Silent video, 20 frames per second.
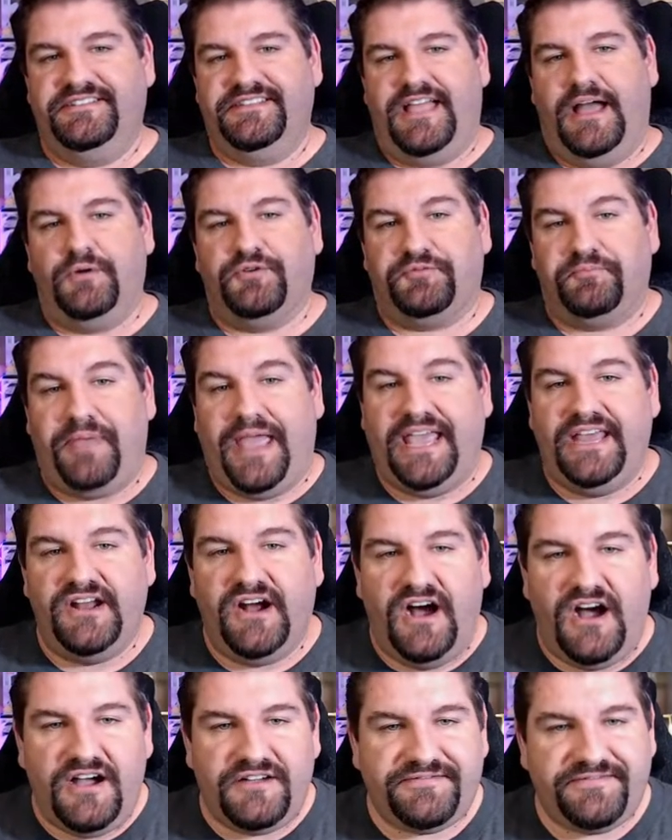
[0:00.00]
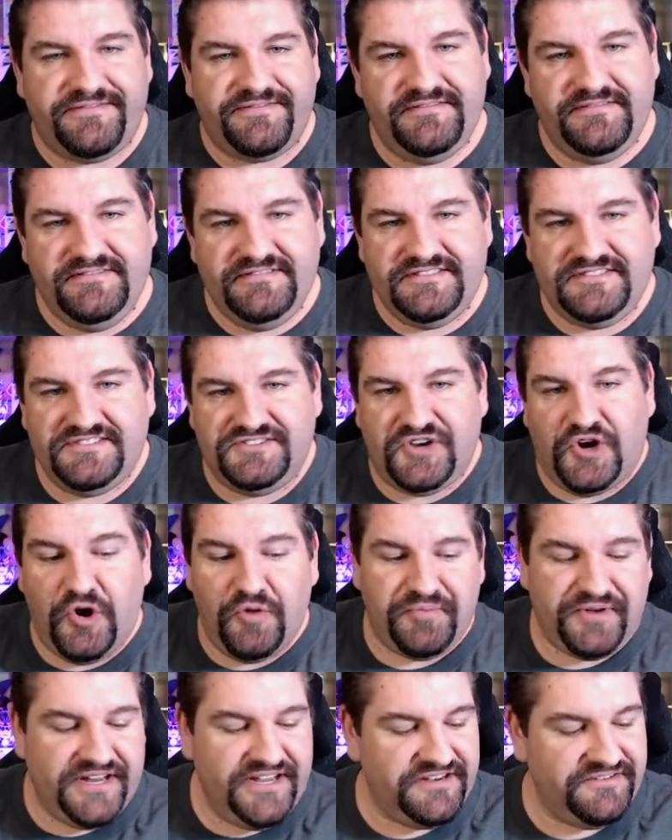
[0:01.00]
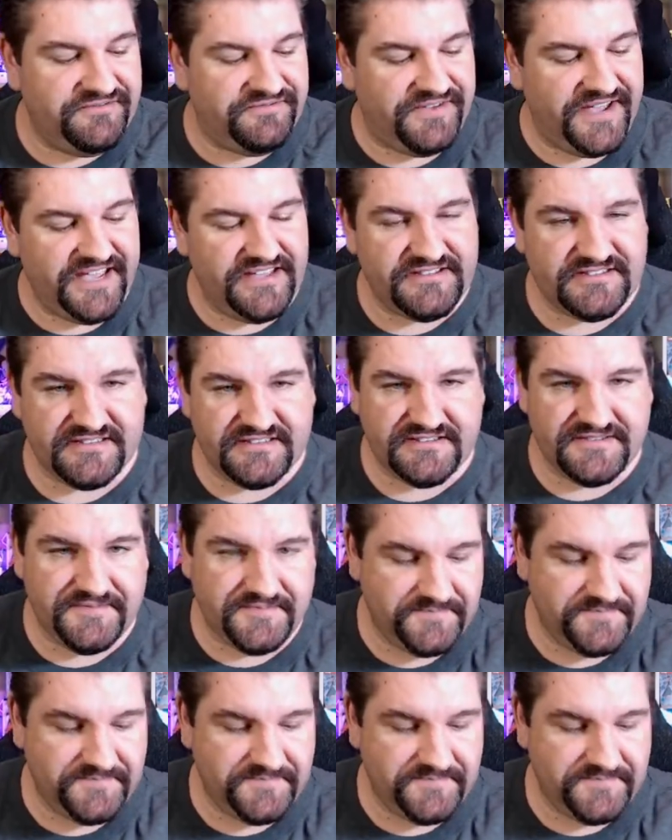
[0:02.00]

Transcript: I was paid off to open Hidden Fates.